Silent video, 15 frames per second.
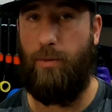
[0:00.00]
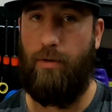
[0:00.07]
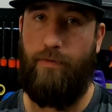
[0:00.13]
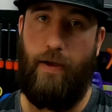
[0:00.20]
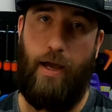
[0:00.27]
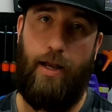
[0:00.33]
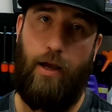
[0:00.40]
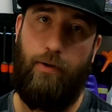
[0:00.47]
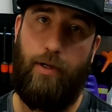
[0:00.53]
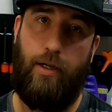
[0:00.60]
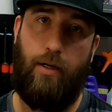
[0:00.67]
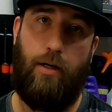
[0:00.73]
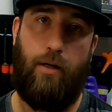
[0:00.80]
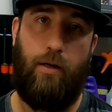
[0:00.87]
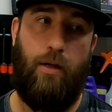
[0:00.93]
that we've had out
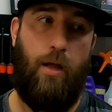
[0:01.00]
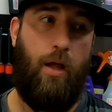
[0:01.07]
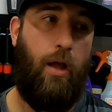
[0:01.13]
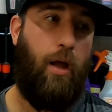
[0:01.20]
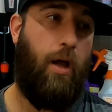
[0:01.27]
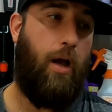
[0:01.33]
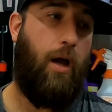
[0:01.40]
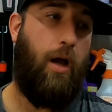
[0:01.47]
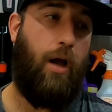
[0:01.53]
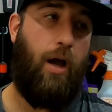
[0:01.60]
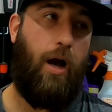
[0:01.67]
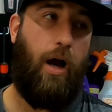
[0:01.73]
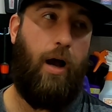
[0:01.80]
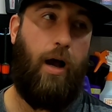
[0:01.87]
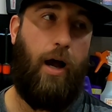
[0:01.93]
here,
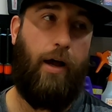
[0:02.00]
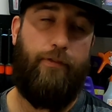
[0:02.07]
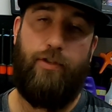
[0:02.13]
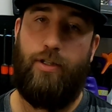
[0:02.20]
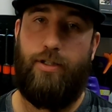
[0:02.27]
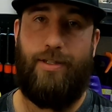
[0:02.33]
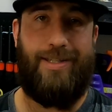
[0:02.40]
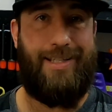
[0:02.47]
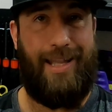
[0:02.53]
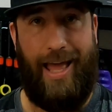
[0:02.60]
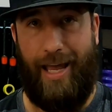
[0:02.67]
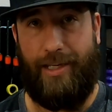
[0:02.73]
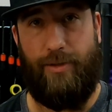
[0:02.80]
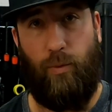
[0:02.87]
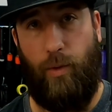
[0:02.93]
I've just
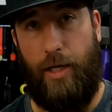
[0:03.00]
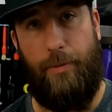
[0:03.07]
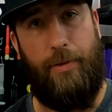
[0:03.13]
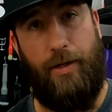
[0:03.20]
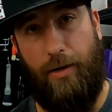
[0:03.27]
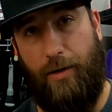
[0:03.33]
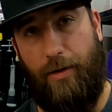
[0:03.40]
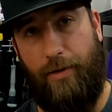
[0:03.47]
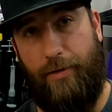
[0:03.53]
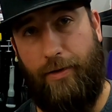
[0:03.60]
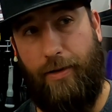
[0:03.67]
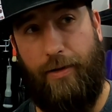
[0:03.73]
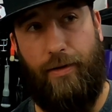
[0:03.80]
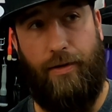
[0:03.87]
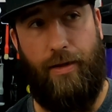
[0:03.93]
slacked way beyond
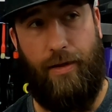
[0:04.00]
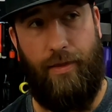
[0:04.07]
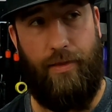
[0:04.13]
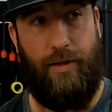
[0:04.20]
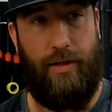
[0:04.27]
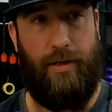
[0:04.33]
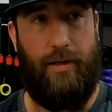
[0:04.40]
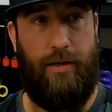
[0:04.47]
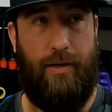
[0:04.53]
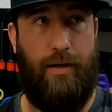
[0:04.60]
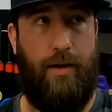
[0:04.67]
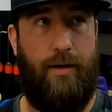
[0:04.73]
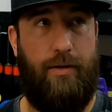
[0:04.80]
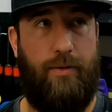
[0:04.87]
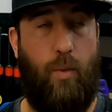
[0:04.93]
the
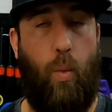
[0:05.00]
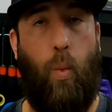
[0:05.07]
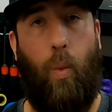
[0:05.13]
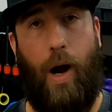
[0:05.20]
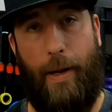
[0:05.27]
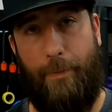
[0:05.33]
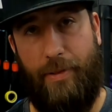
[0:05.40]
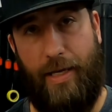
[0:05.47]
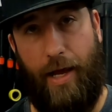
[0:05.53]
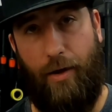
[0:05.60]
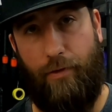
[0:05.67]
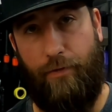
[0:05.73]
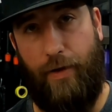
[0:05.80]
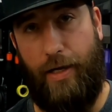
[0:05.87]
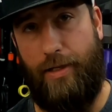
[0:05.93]
wipe
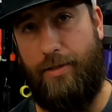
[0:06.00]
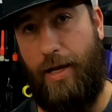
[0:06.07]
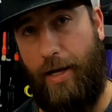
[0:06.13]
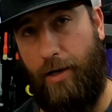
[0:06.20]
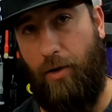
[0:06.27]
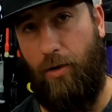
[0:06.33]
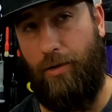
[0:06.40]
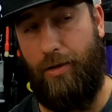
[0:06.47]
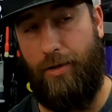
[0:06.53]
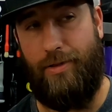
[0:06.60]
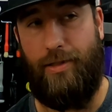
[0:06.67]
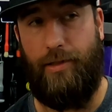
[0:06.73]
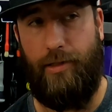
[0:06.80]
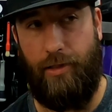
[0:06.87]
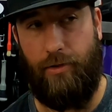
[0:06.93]
down phase, I call it. It's
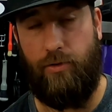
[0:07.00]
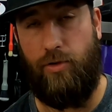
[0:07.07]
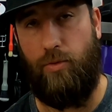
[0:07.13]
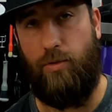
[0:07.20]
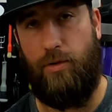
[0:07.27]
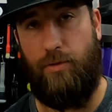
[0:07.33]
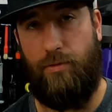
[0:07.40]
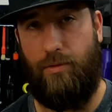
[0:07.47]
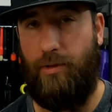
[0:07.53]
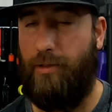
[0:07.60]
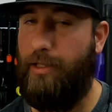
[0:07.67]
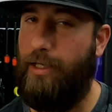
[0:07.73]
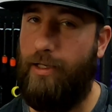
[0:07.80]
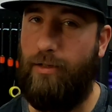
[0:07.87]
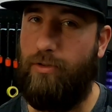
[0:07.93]
a little too
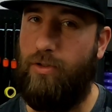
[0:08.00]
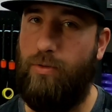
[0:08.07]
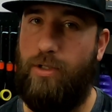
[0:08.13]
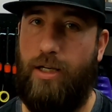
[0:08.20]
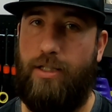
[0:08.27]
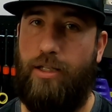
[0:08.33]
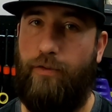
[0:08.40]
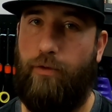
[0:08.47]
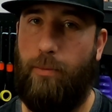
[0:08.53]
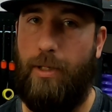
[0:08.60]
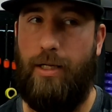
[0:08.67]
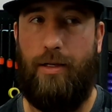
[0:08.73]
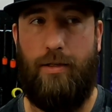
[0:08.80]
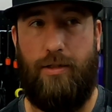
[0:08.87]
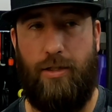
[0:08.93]
dusty for
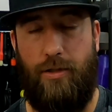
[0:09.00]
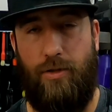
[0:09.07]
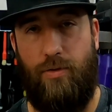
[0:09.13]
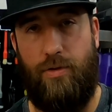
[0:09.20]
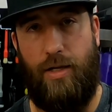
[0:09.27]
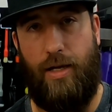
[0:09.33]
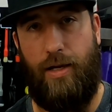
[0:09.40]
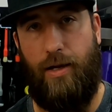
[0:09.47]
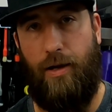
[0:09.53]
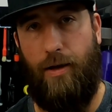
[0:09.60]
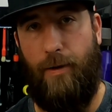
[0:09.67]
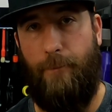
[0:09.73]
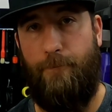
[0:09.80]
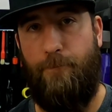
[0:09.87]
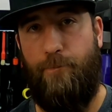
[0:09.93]
me to use
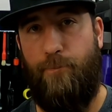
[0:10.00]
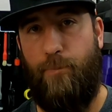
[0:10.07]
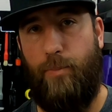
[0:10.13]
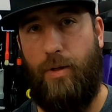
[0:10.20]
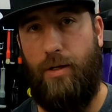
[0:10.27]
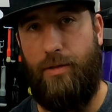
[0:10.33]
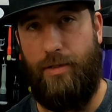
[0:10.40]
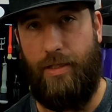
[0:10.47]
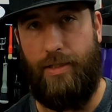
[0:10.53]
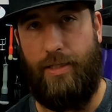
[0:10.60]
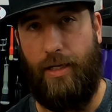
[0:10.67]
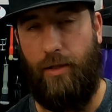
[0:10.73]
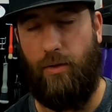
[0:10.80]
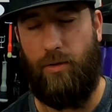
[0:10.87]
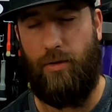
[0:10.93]
a
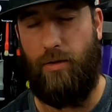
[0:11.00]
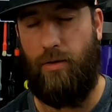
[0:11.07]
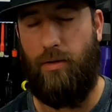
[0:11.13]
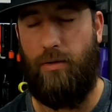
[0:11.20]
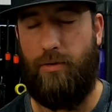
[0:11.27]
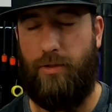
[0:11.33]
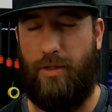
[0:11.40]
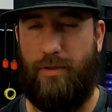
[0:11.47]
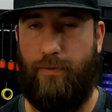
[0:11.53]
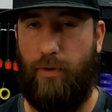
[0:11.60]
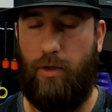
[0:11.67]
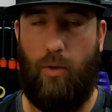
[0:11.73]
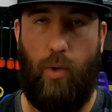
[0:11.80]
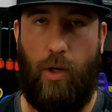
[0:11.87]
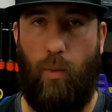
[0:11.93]
detailer or just for
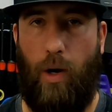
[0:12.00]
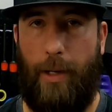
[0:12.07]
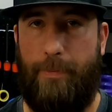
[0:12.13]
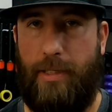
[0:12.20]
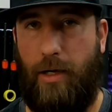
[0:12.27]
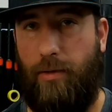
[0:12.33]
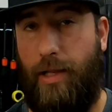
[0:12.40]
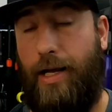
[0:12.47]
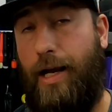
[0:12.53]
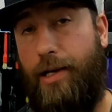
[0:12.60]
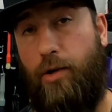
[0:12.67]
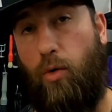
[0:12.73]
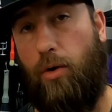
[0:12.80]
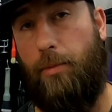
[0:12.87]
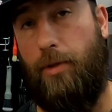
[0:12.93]
a quick wipe down like I
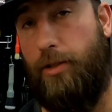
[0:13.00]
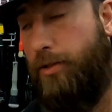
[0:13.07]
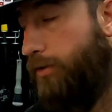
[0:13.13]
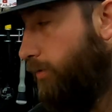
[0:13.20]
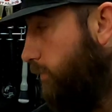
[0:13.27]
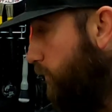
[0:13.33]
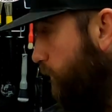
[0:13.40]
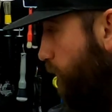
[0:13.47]
normally do.